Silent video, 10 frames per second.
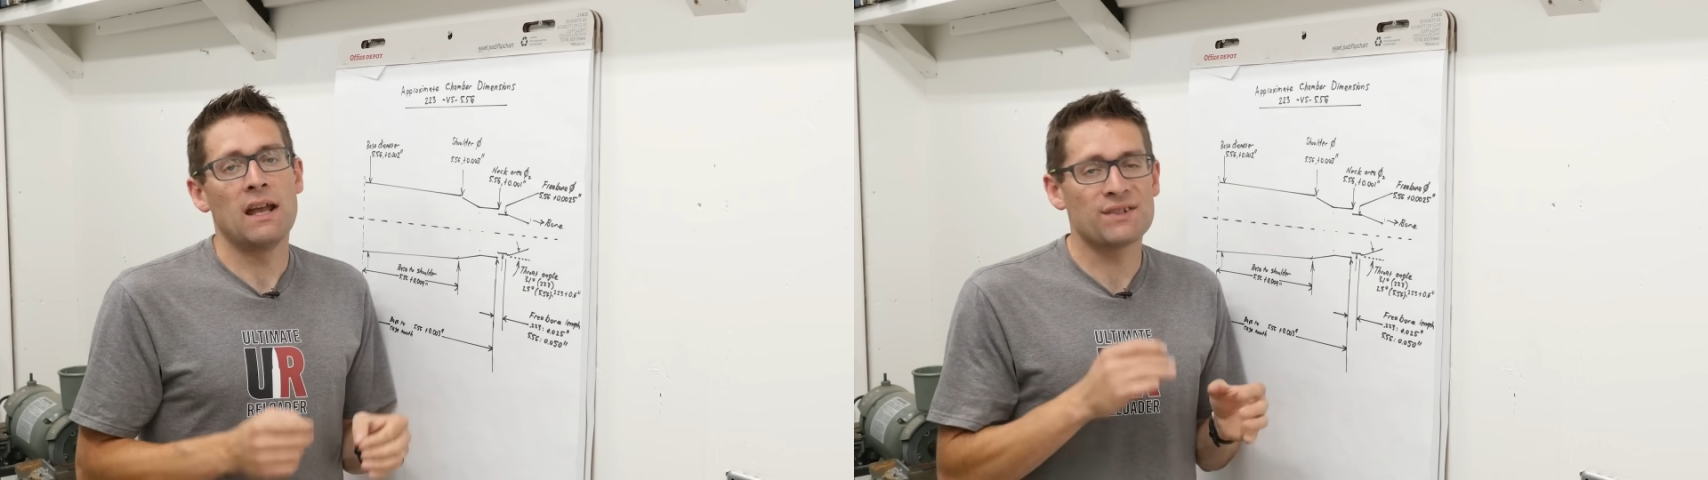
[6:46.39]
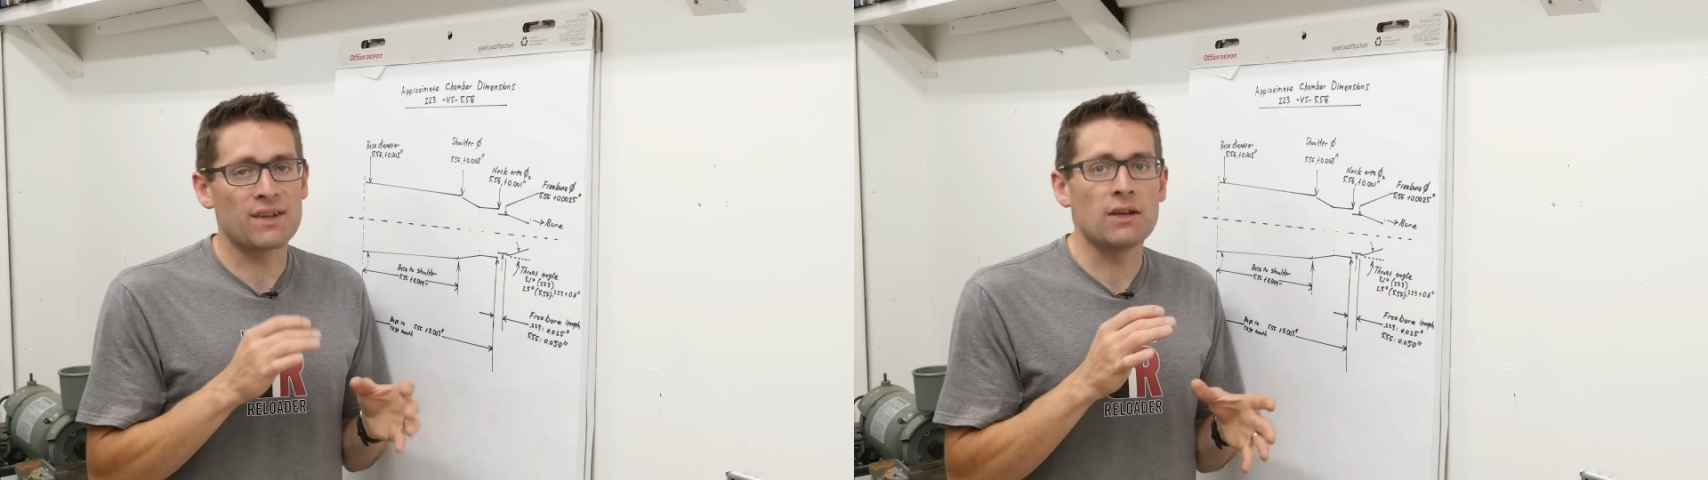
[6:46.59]

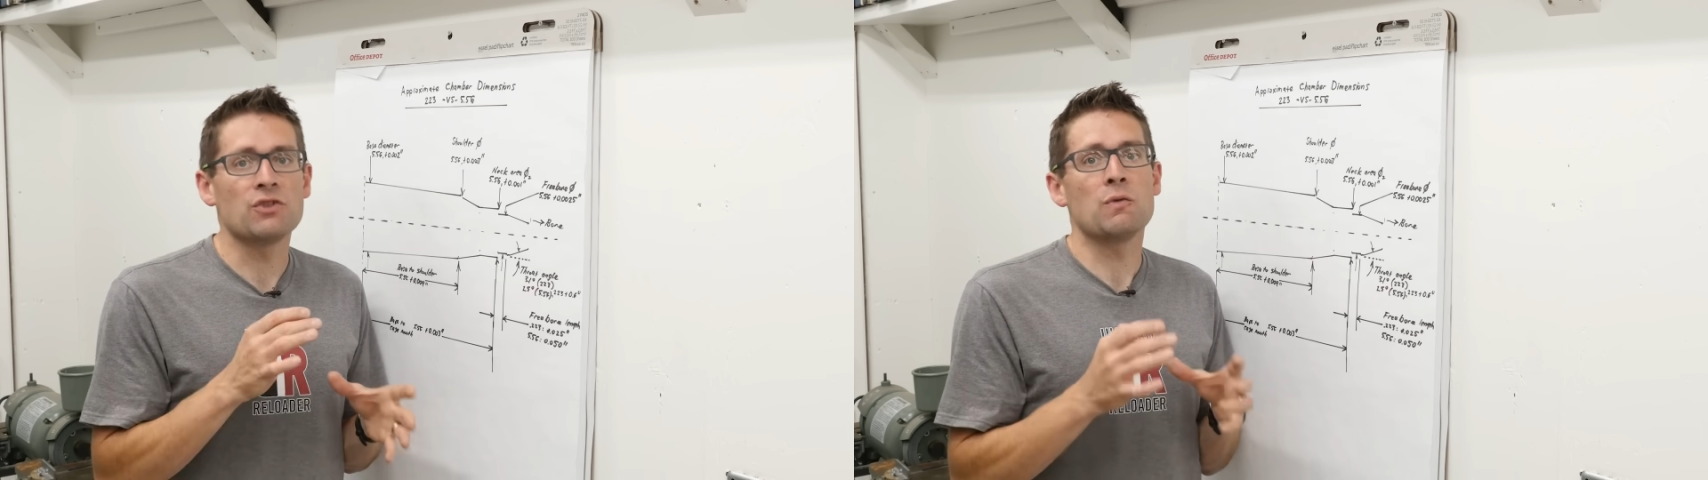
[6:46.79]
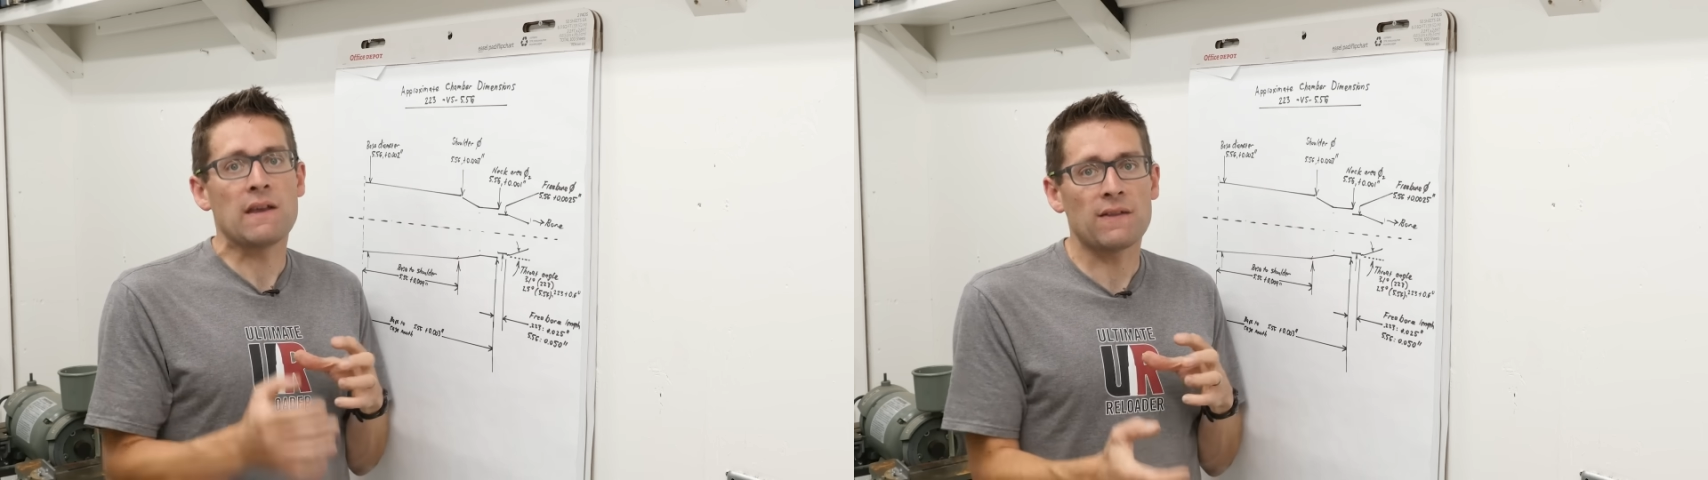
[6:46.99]
is gonna
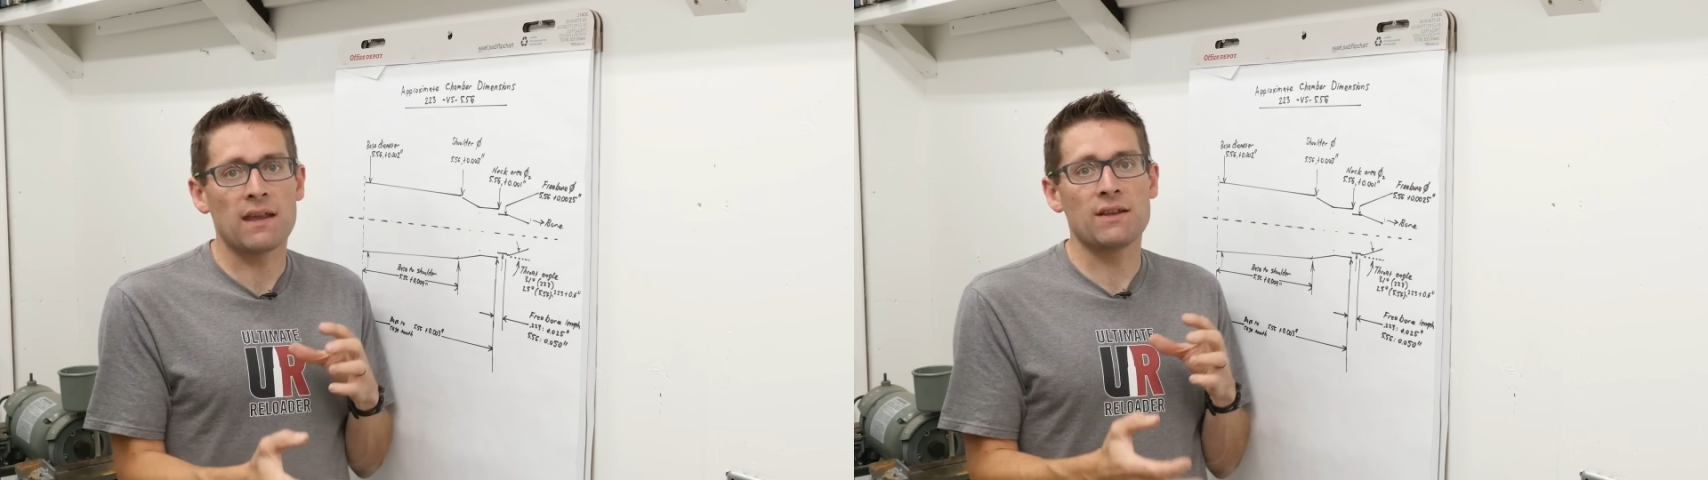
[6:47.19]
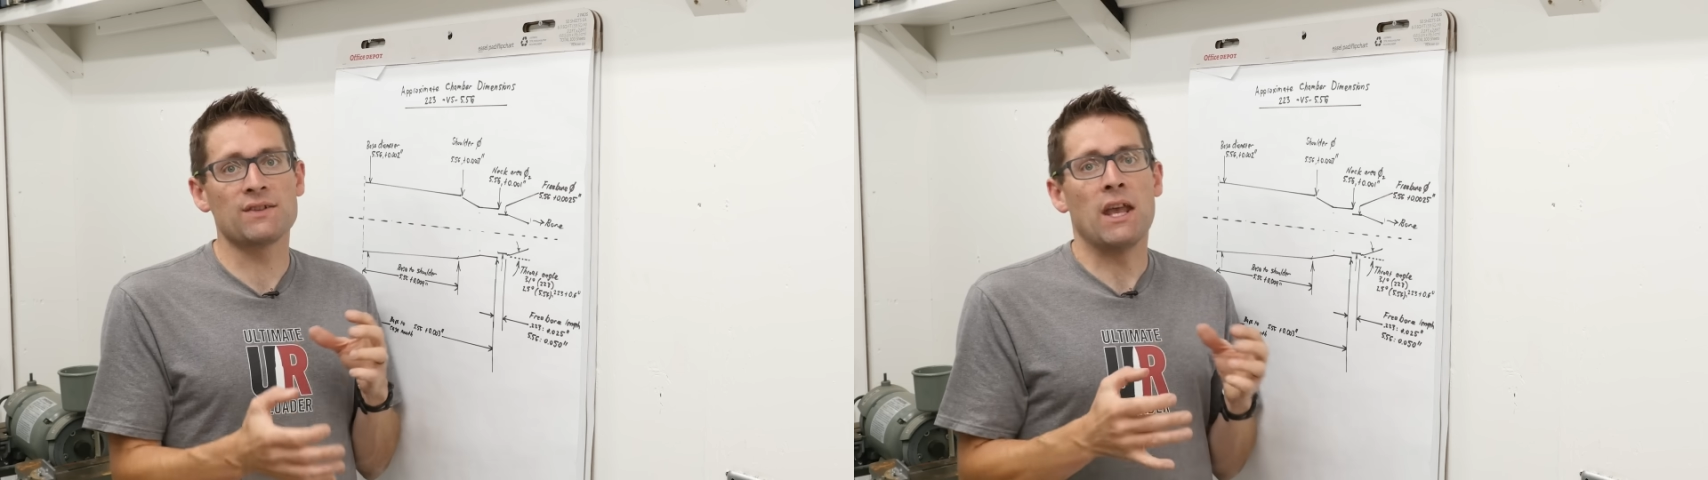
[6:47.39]
tweak
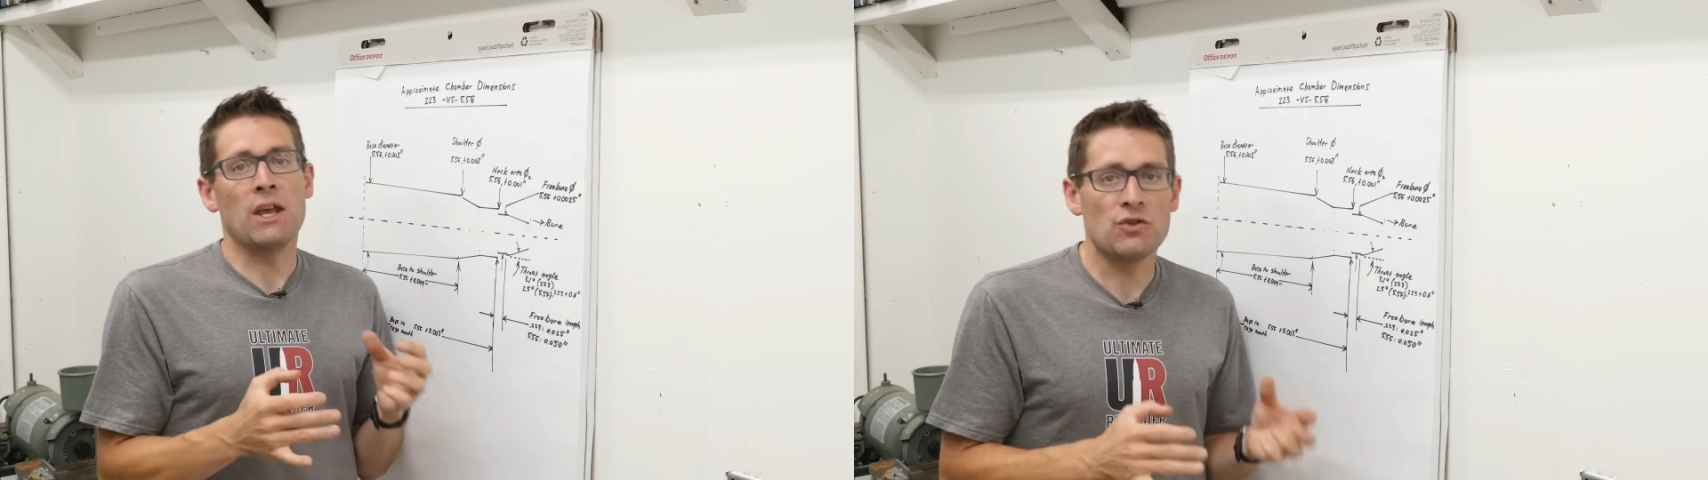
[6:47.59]
things